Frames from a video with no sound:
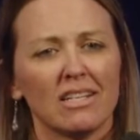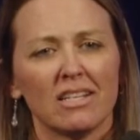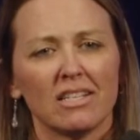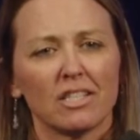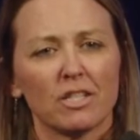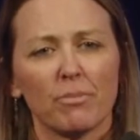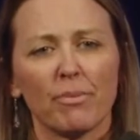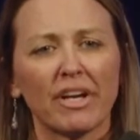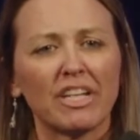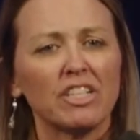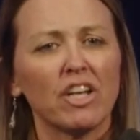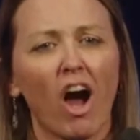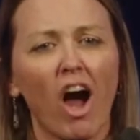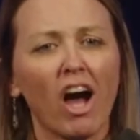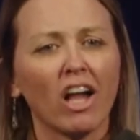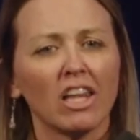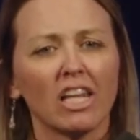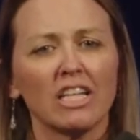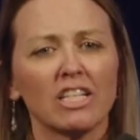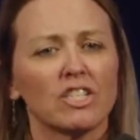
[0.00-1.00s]
to bring
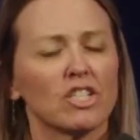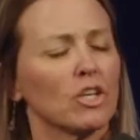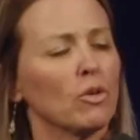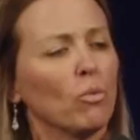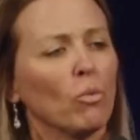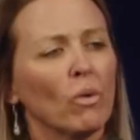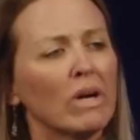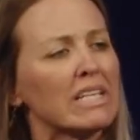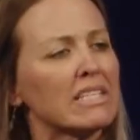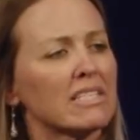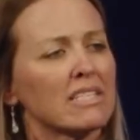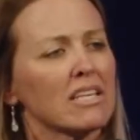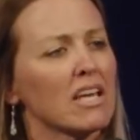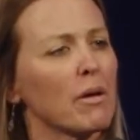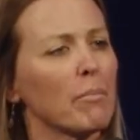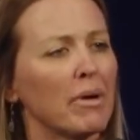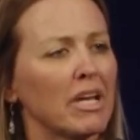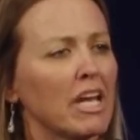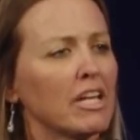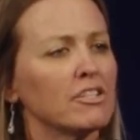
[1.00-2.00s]
knowledge and
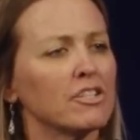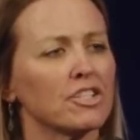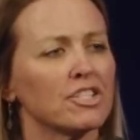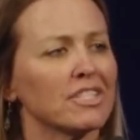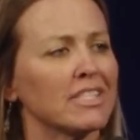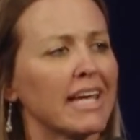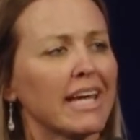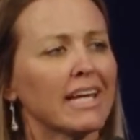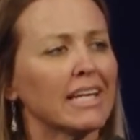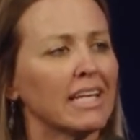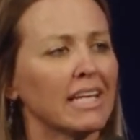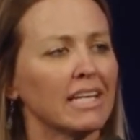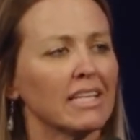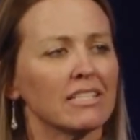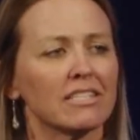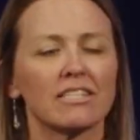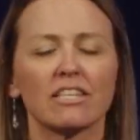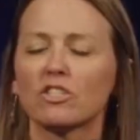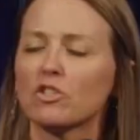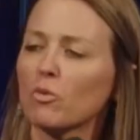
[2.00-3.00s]
wisdom and understanding
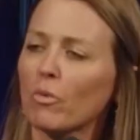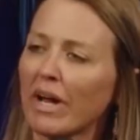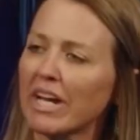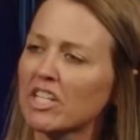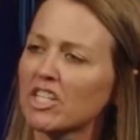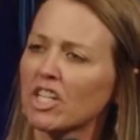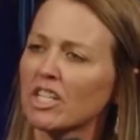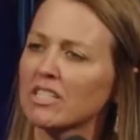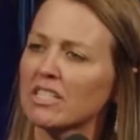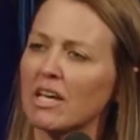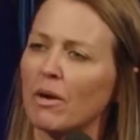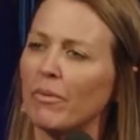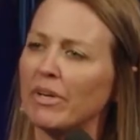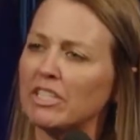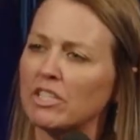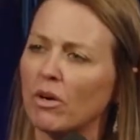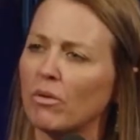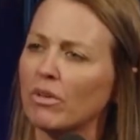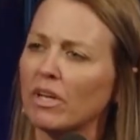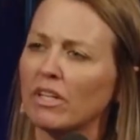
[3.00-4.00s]
in situations that we
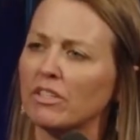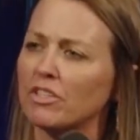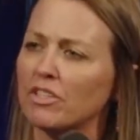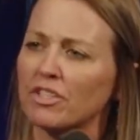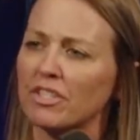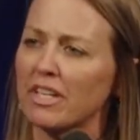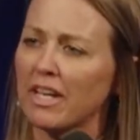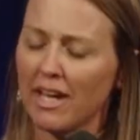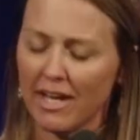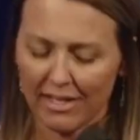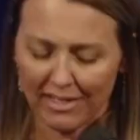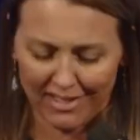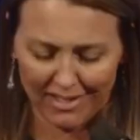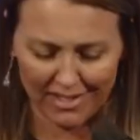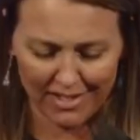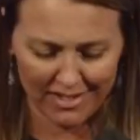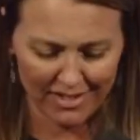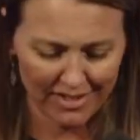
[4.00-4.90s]
don't understand.